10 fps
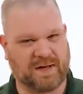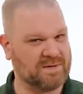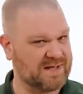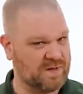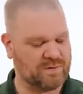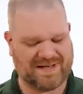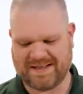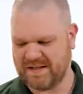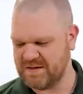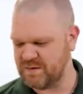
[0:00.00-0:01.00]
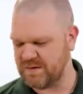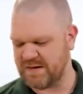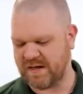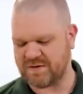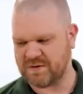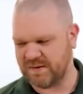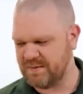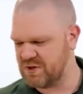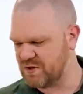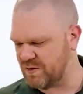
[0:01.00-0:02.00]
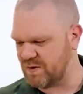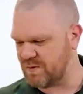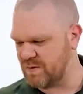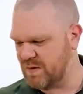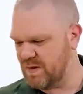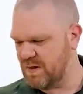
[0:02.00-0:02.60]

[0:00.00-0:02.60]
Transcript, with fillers: I was kind of reading into it there. So let me show you